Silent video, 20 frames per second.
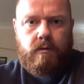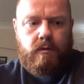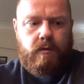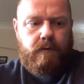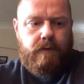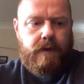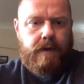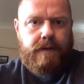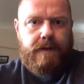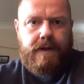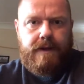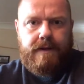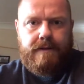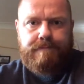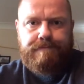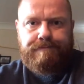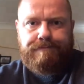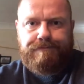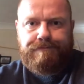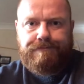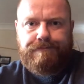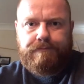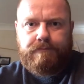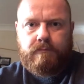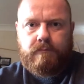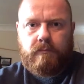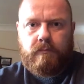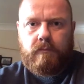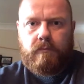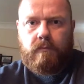Leave that there.
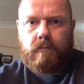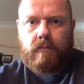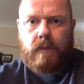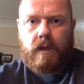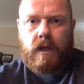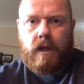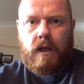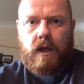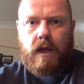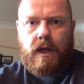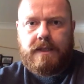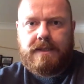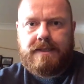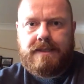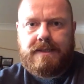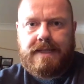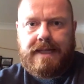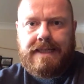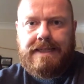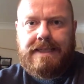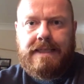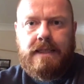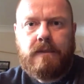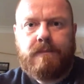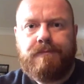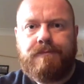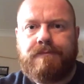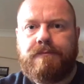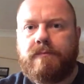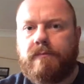Asahi.
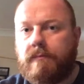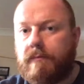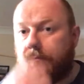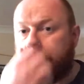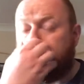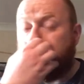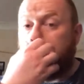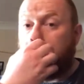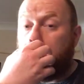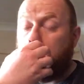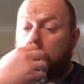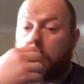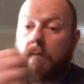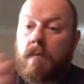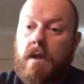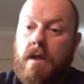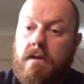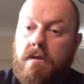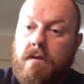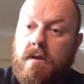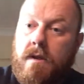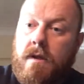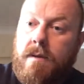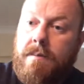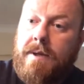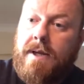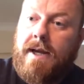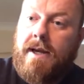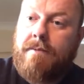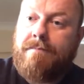
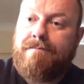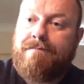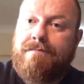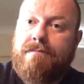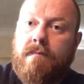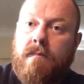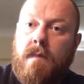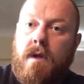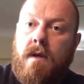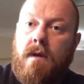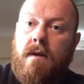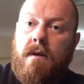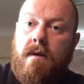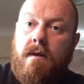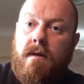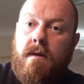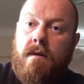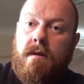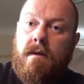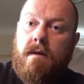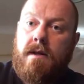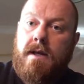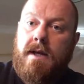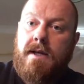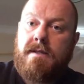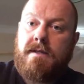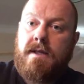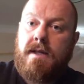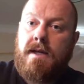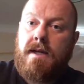There we go.
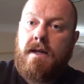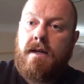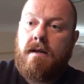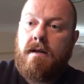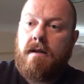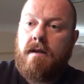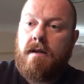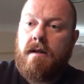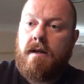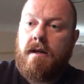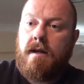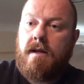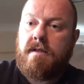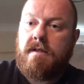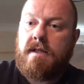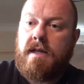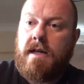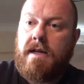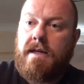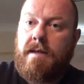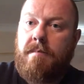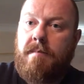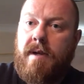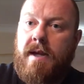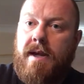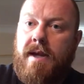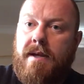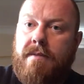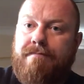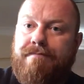There's the Asahi
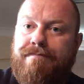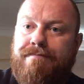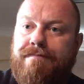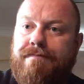beer.